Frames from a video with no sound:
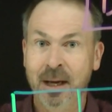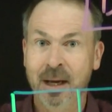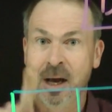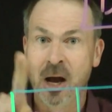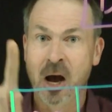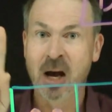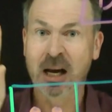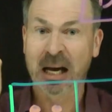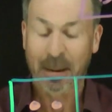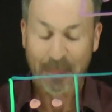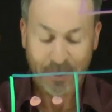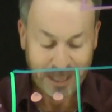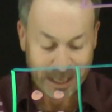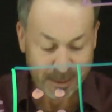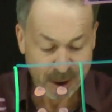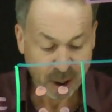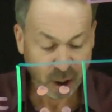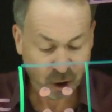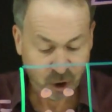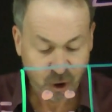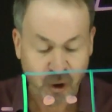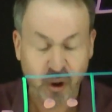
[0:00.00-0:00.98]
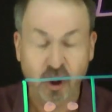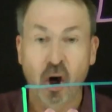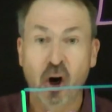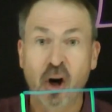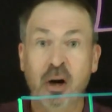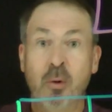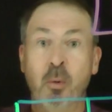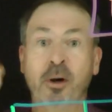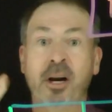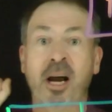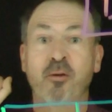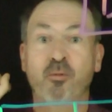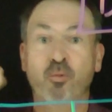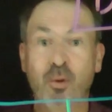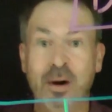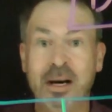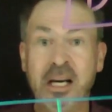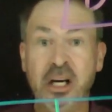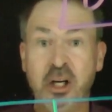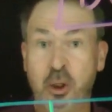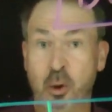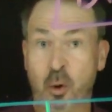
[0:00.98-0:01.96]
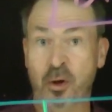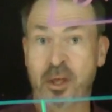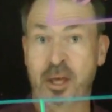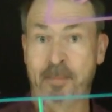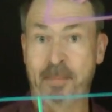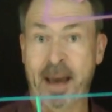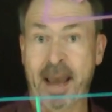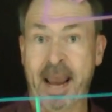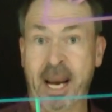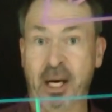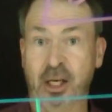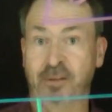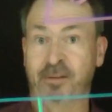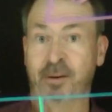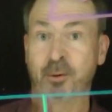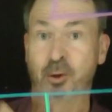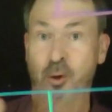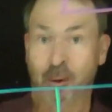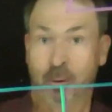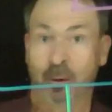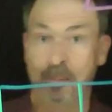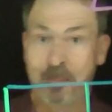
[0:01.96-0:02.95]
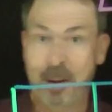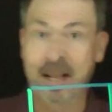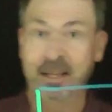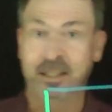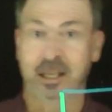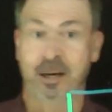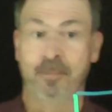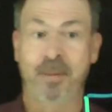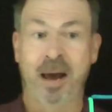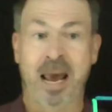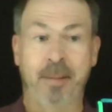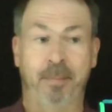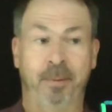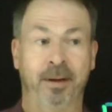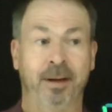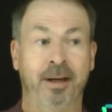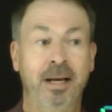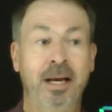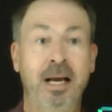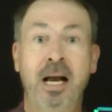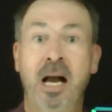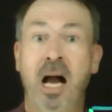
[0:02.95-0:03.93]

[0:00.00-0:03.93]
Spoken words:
Okay, but let me show you what I really do on the page if I'm doing it with pencil and paper.